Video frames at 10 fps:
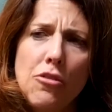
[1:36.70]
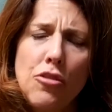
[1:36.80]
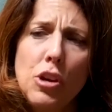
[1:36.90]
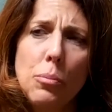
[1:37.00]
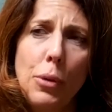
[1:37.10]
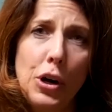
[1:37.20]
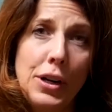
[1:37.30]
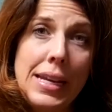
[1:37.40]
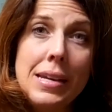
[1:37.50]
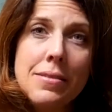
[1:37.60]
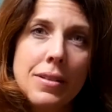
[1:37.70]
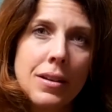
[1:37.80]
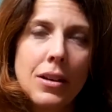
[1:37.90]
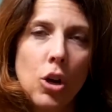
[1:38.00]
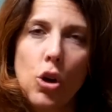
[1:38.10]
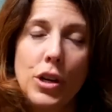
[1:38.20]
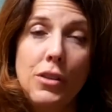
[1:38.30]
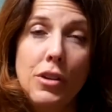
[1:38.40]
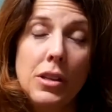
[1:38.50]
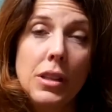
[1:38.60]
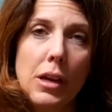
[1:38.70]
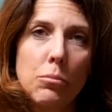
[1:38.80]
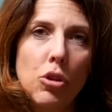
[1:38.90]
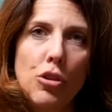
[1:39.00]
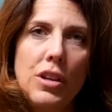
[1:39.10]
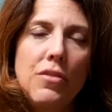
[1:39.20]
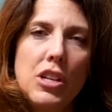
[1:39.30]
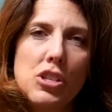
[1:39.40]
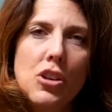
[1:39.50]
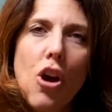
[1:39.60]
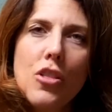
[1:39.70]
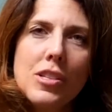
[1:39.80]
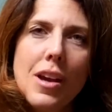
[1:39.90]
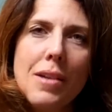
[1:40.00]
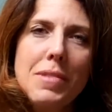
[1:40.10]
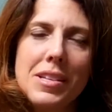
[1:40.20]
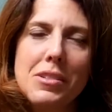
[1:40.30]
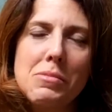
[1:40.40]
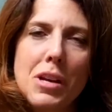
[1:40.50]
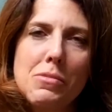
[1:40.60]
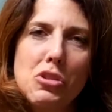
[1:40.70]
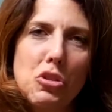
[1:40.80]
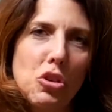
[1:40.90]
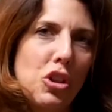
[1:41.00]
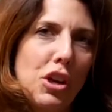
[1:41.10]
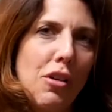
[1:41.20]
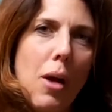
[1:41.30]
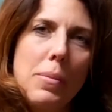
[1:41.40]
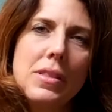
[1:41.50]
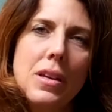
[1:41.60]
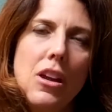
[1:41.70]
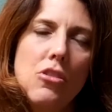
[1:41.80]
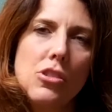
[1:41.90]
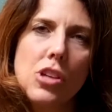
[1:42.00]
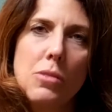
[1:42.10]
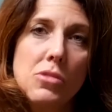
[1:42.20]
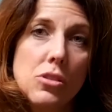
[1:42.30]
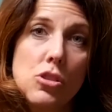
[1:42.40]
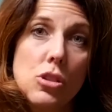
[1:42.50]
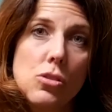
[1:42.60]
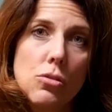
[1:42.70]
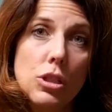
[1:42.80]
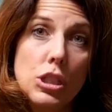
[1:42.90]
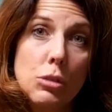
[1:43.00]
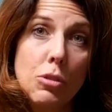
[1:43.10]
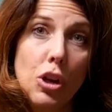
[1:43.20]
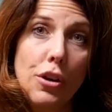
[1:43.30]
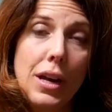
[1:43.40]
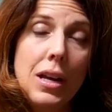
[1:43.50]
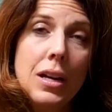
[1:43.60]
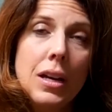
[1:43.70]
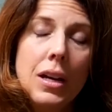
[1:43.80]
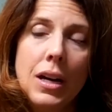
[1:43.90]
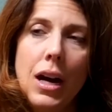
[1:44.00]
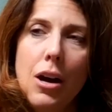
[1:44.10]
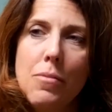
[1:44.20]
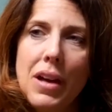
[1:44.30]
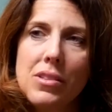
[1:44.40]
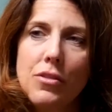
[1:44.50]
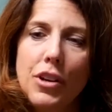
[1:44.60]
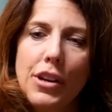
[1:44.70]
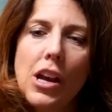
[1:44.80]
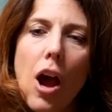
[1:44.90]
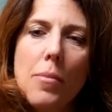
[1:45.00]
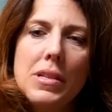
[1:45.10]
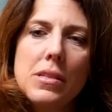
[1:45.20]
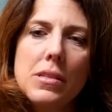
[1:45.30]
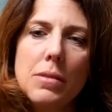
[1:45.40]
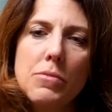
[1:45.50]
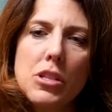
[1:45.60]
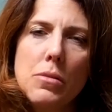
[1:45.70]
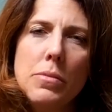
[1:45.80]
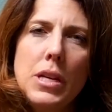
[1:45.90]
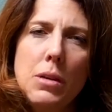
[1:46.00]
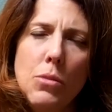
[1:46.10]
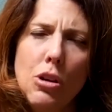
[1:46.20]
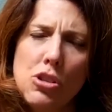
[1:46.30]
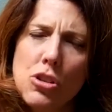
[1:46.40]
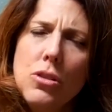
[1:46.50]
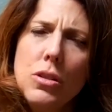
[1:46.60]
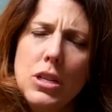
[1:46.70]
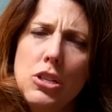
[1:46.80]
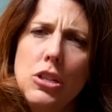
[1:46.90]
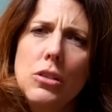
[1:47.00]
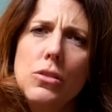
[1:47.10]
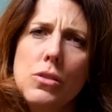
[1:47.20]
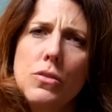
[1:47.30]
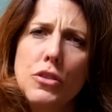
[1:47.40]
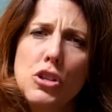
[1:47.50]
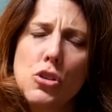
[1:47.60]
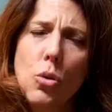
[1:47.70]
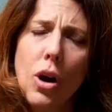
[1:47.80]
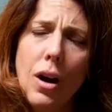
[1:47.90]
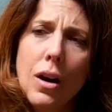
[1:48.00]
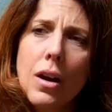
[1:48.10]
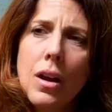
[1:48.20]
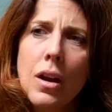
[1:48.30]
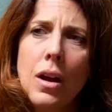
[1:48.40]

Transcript: feel burny, or even like blurry vision all the time. Like sometimes it'll clear up and then other times it's just really blurry. That's a very common symptom. Emotional issues, for sure.